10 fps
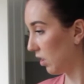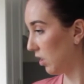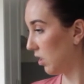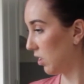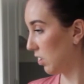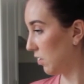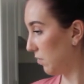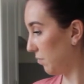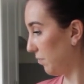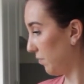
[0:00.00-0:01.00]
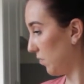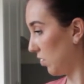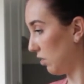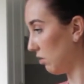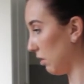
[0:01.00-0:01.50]

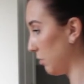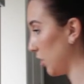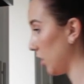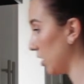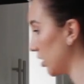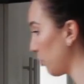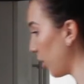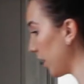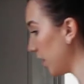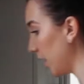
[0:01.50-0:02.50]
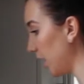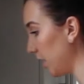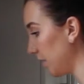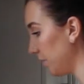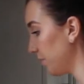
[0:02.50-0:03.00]
So I'm just going to spray
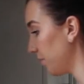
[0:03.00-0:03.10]
that.